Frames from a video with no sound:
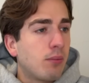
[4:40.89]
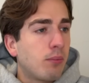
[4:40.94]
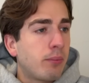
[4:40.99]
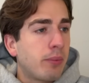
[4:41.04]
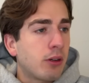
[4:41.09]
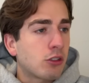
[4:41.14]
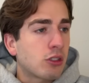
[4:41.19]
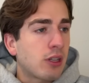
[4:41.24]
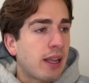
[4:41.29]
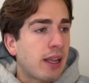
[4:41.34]

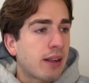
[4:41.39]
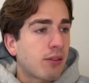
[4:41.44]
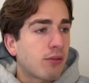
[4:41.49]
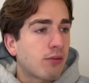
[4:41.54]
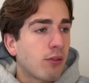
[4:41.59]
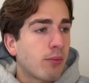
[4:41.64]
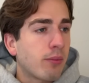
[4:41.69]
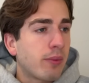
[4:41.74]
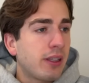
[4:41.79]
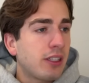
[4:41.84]
bearish leg
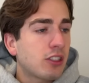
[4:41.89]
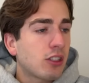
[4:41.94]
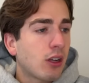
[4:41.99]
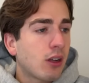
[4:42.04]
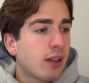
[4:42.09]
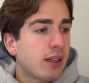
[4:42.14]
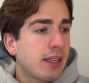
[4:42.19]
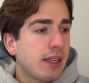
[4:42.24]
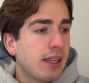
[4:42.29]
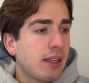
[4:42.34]
from this
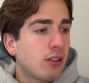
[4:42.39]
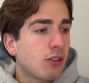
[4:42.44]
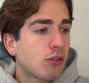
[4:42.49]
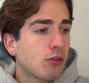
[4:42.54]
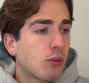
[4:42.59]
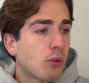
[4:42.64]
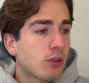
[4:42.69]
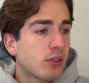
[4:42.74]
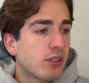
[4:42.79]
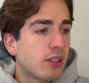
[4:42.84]
high in
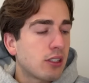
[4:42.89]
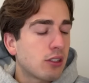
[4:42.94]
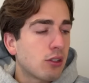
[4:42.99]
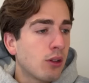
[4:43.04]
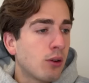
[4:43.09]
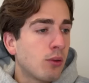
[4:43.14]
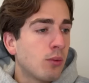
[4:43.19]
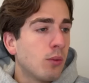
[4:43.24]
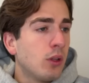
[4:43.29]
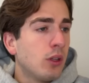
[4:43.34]
towards this
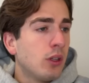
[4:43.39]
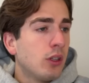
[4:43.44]
low.